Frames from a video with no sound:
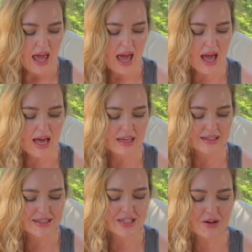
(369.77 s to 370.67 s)

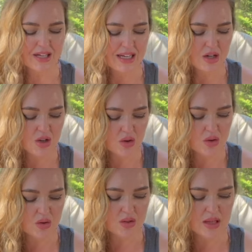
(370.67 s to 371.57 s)
And you're getting
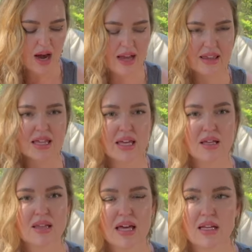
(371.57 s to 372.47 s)
news, I
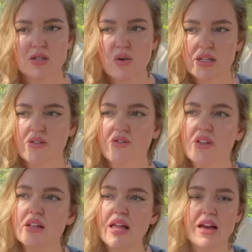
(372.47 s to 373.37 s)
think, that is going to
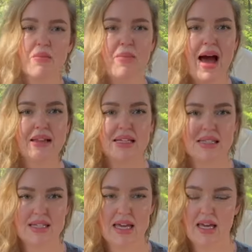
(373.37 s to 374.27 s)
feel like a
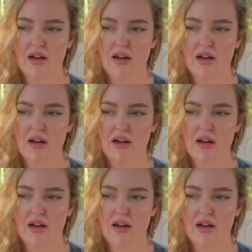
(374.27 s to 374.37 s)
balancing,